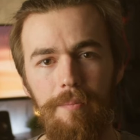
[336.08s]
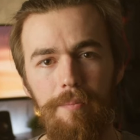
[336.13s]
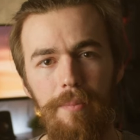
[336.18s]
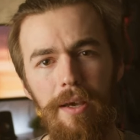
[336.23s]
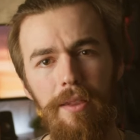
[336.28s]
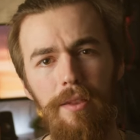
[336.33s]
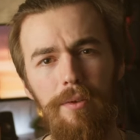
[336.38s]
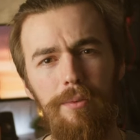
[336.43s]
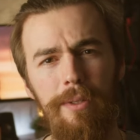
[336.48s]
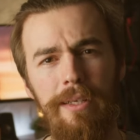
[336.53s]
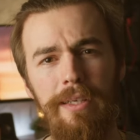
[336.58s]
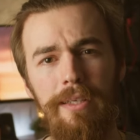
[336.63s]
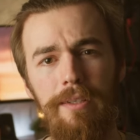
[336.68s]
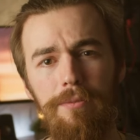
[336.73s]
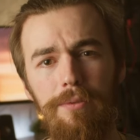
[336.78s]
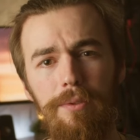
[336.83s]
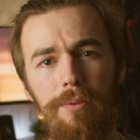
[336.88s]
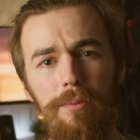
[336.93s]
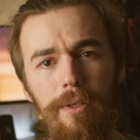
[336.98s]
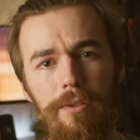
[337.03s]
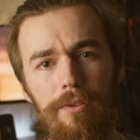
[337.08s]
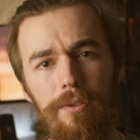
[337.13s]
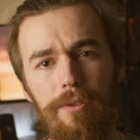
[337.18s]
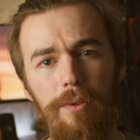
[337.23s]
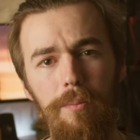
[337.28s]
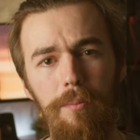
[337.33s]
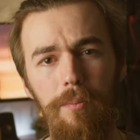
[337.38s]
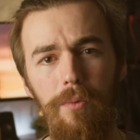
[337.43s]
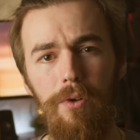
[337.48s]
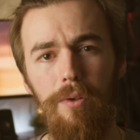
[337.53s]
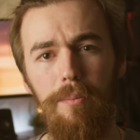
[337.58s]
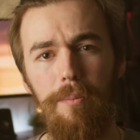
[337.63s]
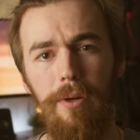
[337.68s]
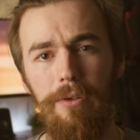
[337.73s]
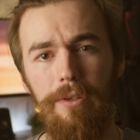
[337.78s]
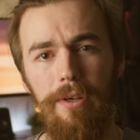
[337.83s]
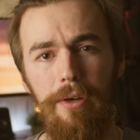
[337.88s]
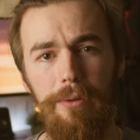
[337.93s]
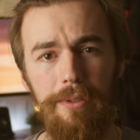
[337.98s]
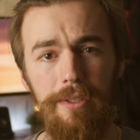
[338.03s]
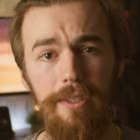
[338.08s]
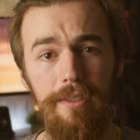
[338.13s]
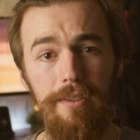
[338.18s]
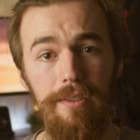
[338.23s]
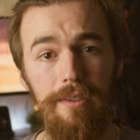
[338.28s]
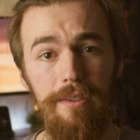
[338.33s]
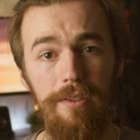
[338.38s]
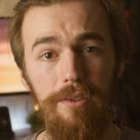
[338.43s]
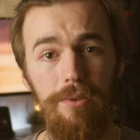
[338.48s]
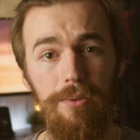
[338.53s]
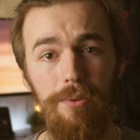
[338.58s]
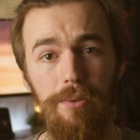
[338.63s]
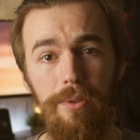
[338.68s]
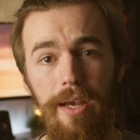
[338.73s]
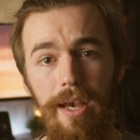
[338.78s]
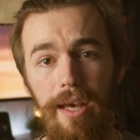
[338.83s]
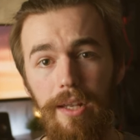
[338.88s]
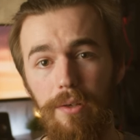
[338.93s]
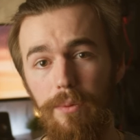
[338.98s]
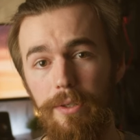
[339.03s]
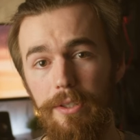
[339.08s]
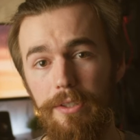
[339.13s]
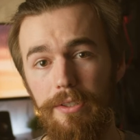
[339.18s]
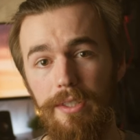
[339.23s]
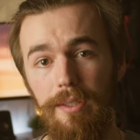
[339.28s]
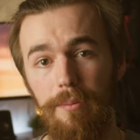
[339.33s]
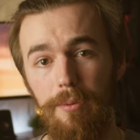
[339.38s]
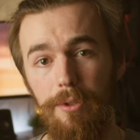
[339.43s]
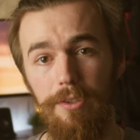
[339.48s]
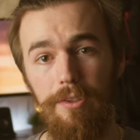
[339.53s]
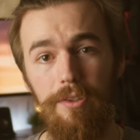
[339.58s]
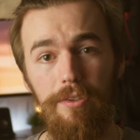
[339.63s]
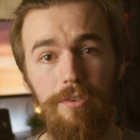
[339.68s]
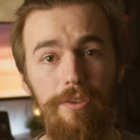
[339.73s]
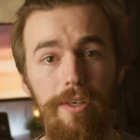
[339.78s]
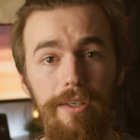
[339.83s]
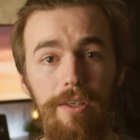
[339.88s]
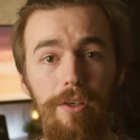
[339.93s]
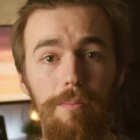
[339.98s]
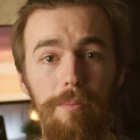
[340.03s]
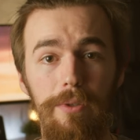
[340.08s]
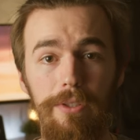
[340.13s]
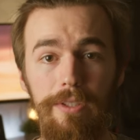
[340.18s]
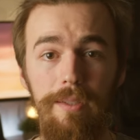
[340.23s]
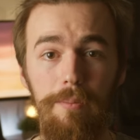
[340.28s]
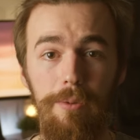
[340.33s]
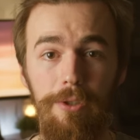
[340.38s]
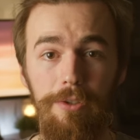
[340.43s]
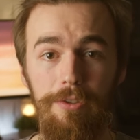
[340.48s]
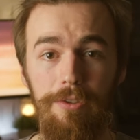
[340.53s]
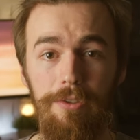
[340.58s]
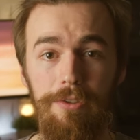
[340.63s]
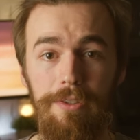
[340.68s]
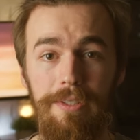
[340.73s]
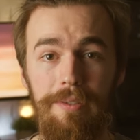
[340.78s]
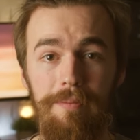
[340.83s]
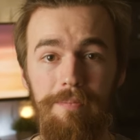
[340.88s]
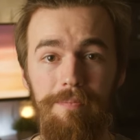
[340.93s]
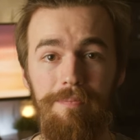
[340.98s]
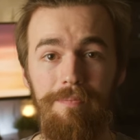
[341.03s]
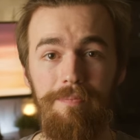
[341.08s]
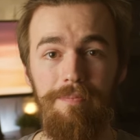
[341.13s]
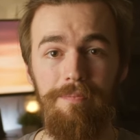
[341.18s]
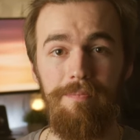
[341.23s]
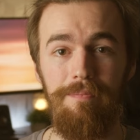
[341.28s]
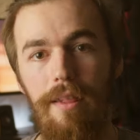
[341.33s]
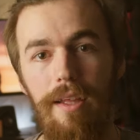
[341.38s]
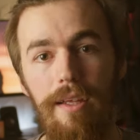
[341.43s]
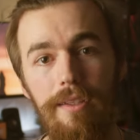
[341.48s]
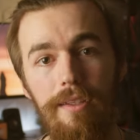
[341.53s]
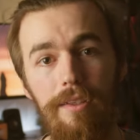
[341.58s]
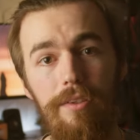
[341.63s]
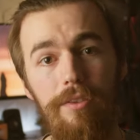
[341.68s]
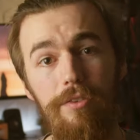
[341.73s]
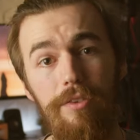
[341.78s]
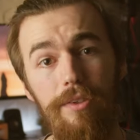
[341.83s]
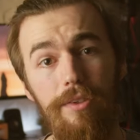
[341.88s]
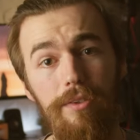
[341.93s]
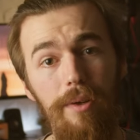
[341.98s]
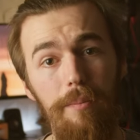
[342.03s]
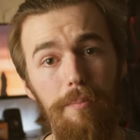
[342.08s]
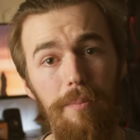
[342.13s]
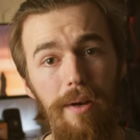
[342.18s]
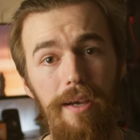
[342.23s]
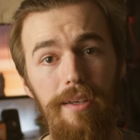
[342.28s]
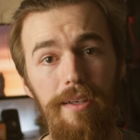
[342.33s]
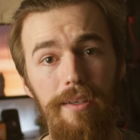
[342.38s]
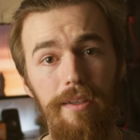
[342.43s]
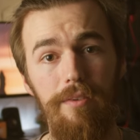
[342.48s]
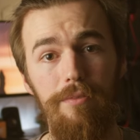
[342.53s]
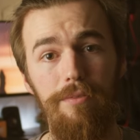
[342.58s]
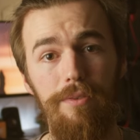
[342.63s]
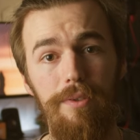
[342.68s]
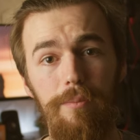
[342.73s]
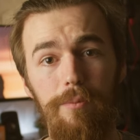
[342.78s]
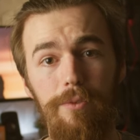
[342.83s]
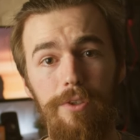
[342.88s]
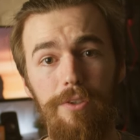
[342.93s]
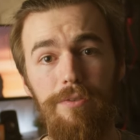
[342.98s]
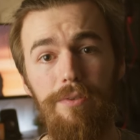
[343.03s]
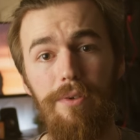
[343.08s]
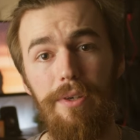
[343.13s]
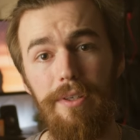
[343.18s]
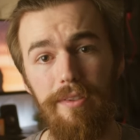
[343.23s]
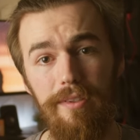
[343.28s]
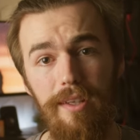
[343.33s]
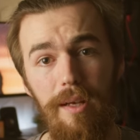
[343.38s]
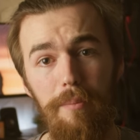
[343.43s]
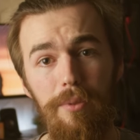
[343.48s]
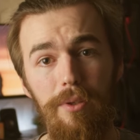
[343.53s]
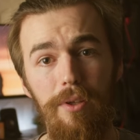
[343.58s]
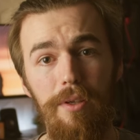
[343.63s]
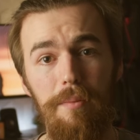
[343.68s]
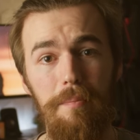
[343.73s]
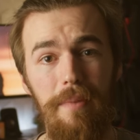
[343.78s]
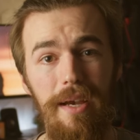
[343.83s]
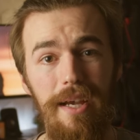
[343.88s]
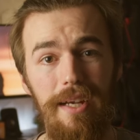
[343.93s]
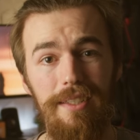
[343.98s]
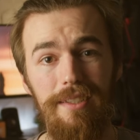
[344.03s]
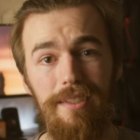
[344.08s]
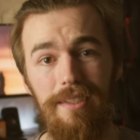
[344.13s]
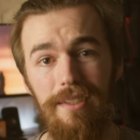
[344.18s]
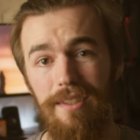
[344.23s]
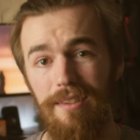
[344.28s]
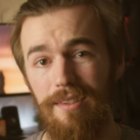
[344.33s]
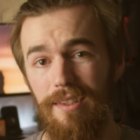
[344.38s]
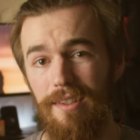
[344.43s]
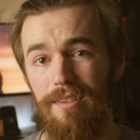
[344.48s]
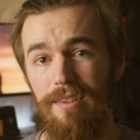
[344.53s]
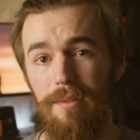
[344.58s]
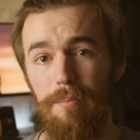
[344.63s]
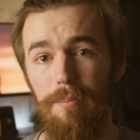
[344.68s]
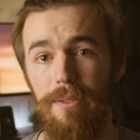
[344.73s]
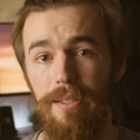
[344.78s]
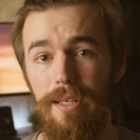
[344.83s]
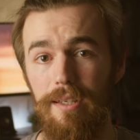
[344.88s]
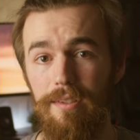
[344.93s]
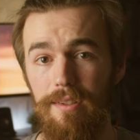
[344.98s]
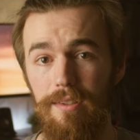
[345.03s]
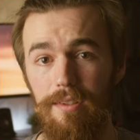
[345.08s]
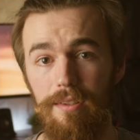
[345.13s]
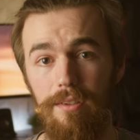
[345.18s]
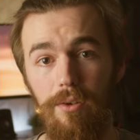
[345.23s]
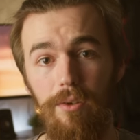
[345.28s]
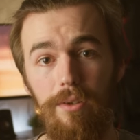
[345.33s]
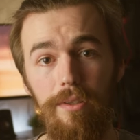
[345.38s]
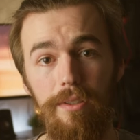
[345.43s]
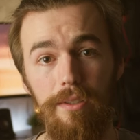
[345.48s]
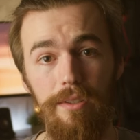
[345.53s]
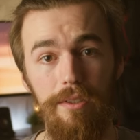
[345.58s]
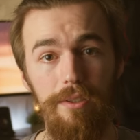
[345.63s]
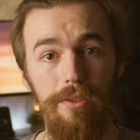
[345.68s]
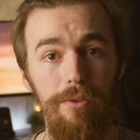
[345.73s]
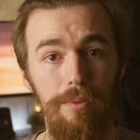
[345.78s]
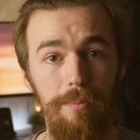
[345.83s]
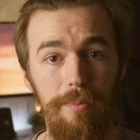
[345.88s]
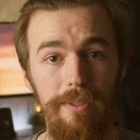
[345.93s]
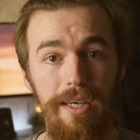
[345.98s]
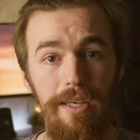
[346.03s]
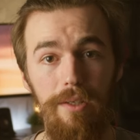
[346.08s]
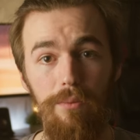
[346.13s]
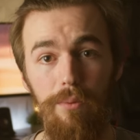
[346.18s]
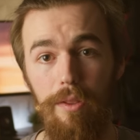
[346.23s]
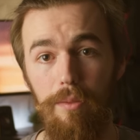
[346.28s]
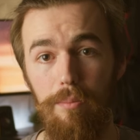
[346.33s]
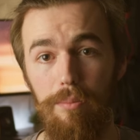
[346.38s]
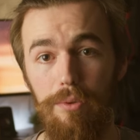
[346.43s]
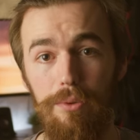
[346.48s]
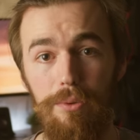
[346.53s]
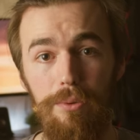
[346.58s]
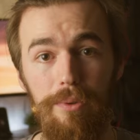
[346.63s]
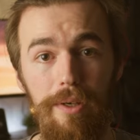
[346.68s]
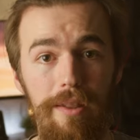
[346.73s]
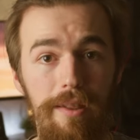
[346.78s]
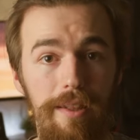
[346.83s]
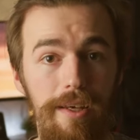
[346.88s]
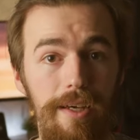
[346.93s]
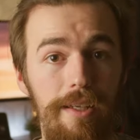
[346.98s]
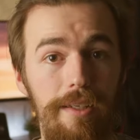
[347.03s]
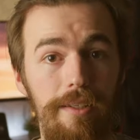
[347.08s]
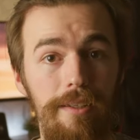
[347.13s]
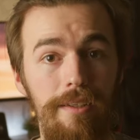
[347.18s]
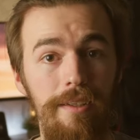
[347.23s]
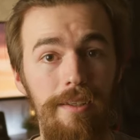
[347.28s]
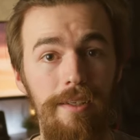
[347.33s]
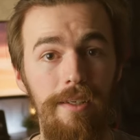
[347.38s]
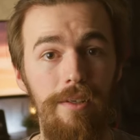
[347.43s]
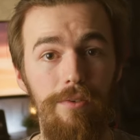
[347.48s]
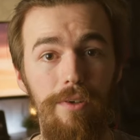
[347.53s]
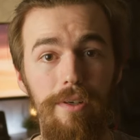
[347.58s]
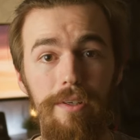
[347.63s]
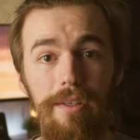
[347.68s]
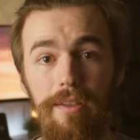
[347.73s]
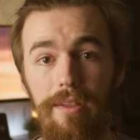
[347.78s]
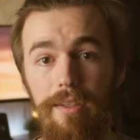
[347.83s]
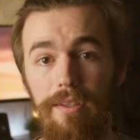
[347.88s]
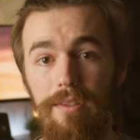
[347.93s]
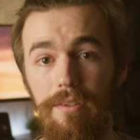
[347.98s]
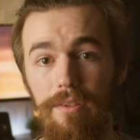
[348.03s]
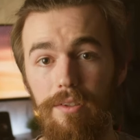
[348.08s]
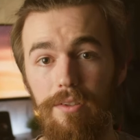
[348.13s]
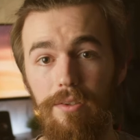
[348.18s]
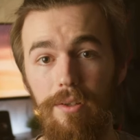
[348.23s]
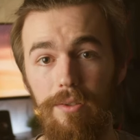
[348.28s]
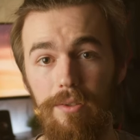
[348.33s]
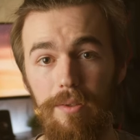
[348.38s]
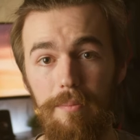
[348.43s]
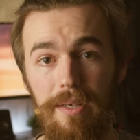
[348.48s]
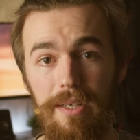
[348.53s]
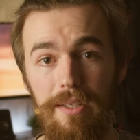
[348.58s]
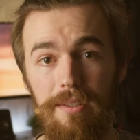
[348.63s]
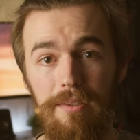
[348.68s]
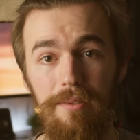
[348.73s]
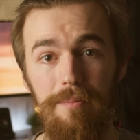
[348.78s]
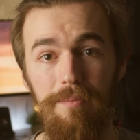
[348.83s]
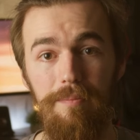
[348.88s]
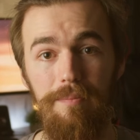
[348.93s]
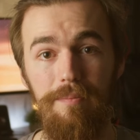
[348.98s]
By the way, if you want to know more about how I got into hand-wired keyboards, check out my keyboard journey. Then it's just compiling the firmware. For example, on Mac, it's as simple as installing QMK with brew and then running the install command.